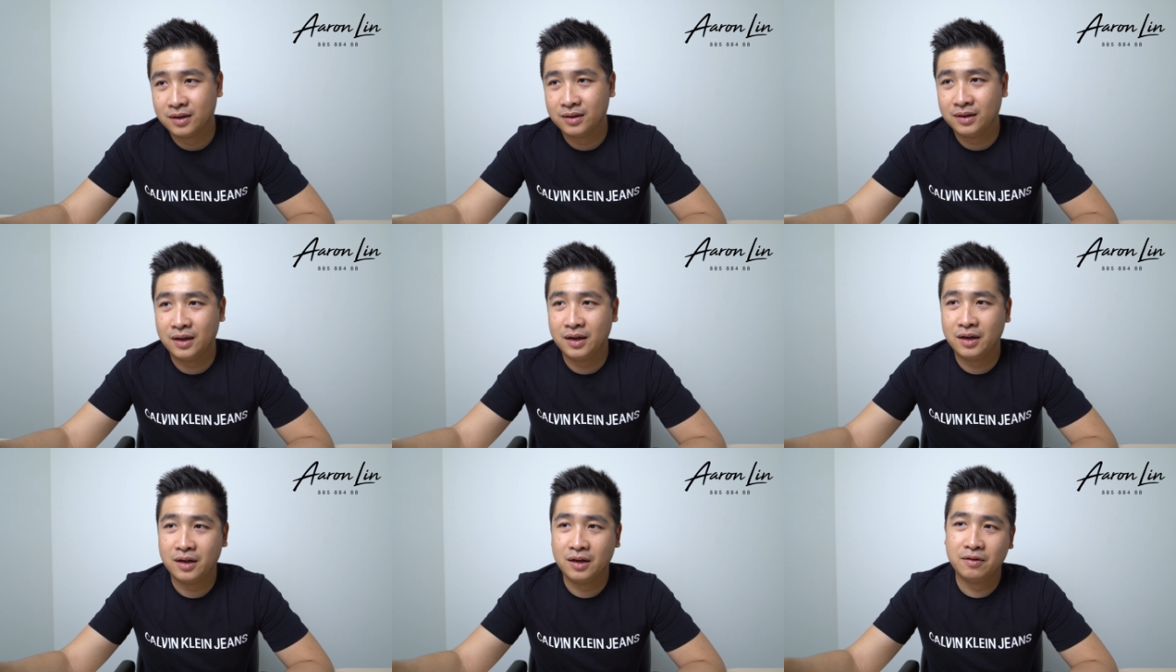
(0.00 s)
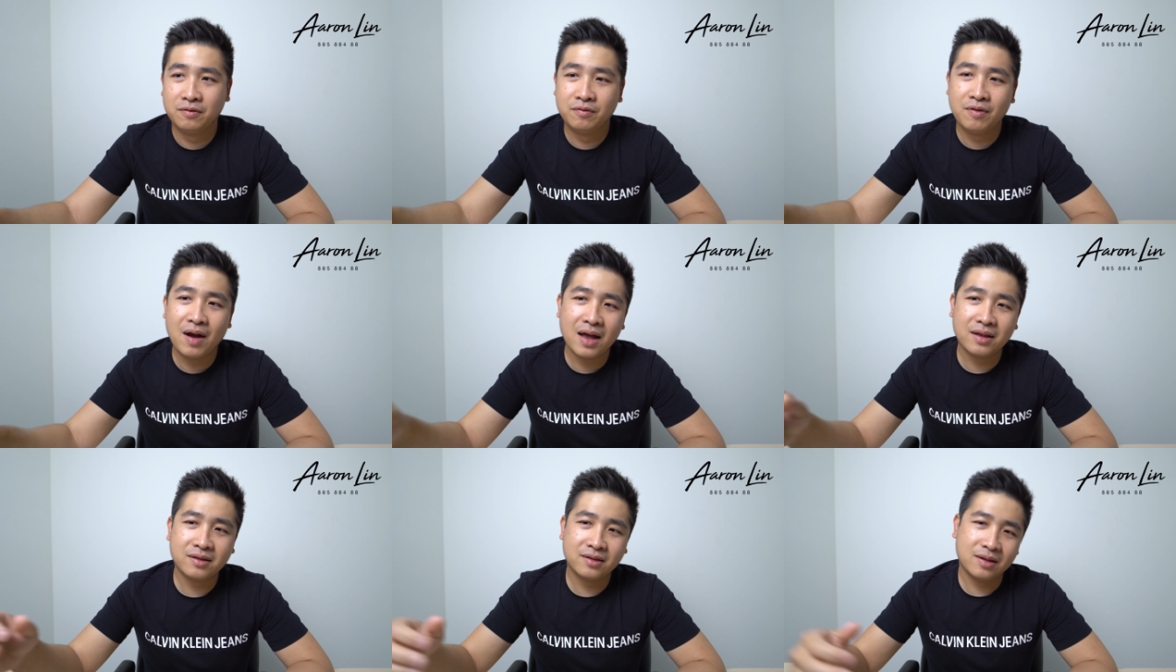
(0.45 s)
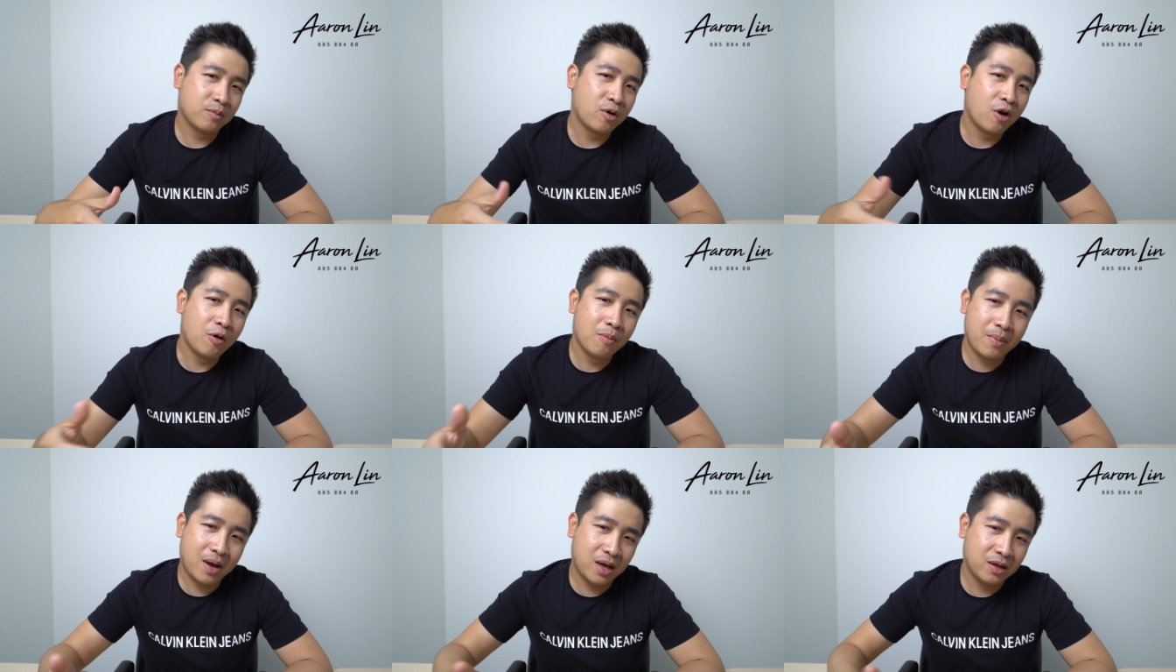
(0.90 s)
they read some
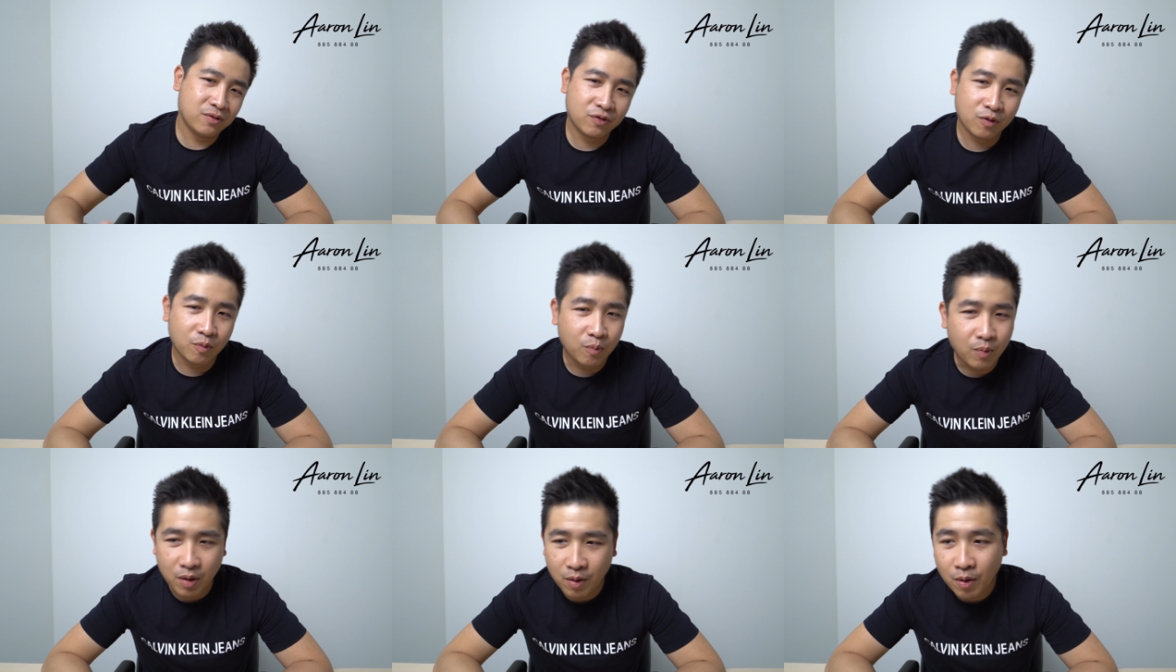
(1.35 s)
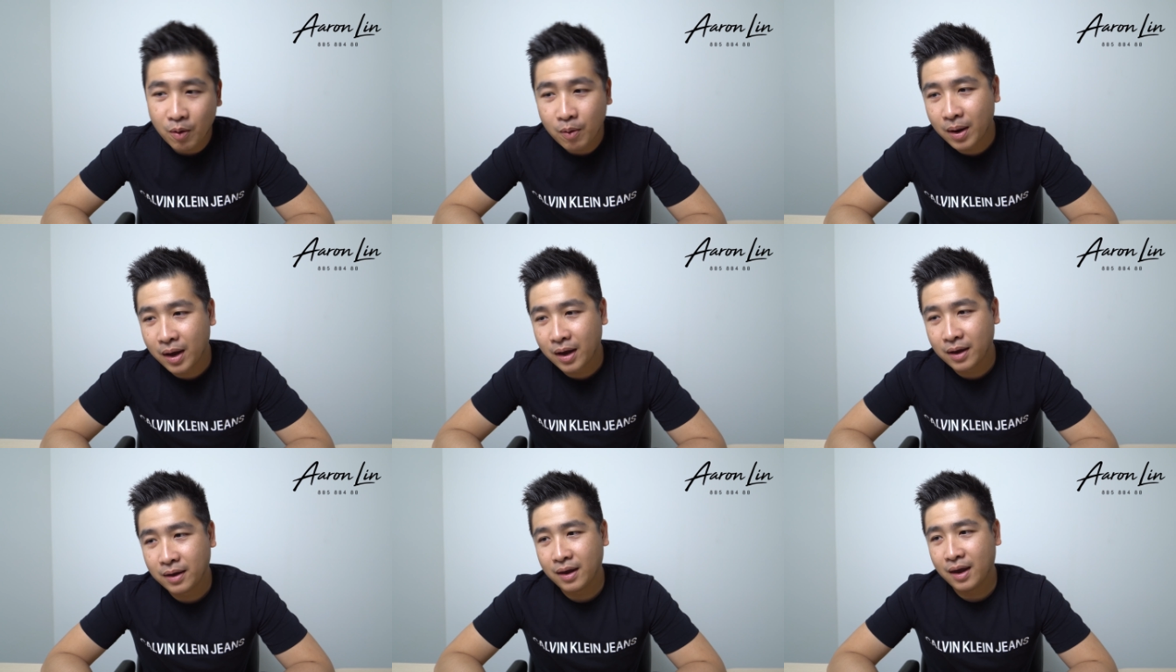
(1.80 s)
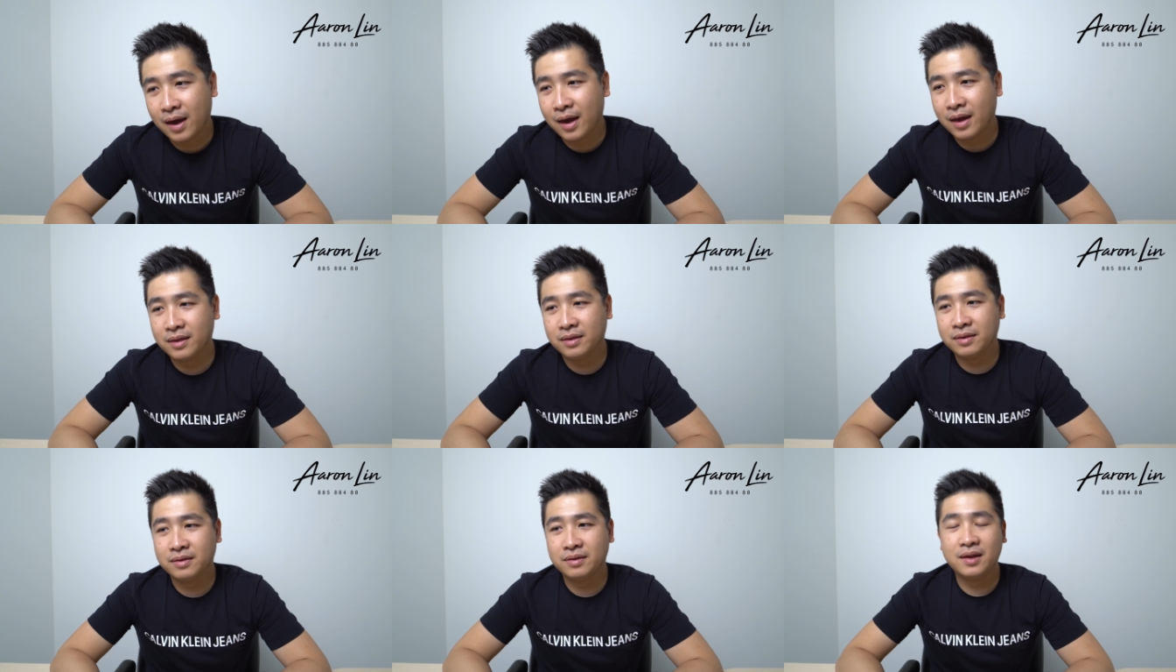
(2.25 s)
comments from where,
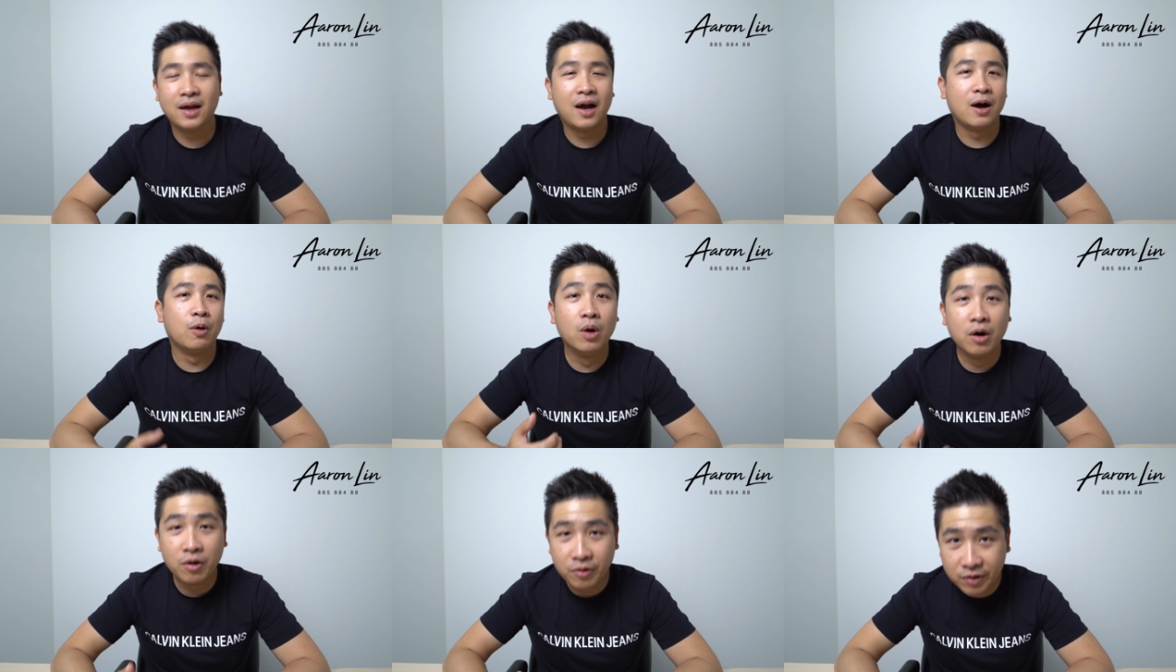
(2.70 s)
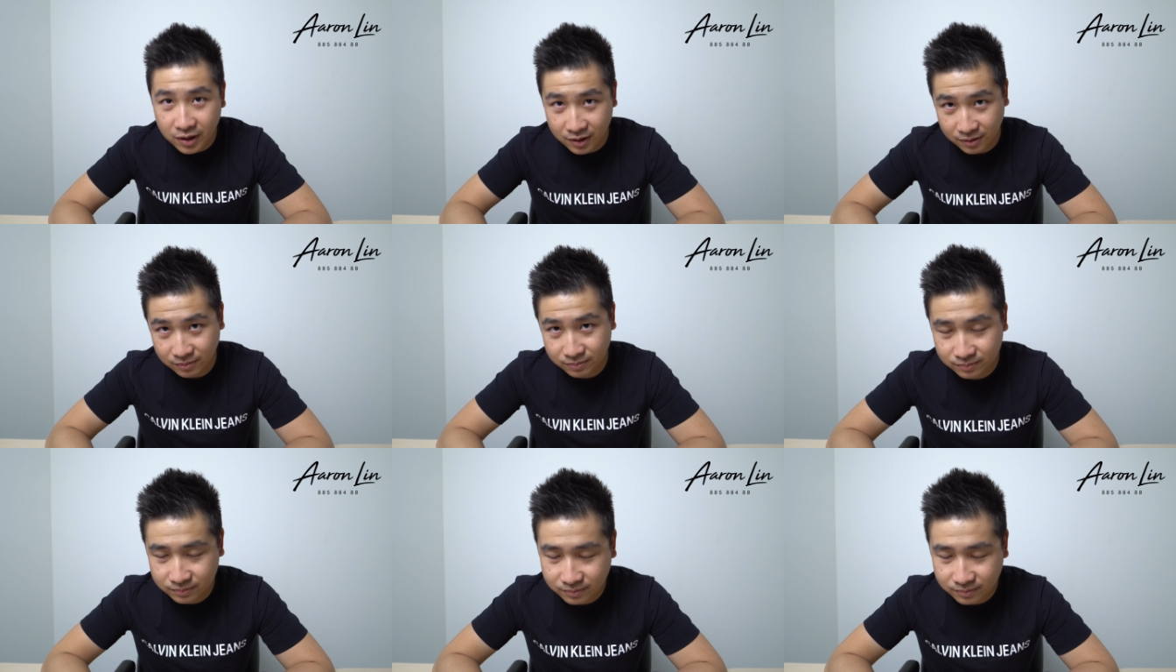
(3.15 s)
and they are worried.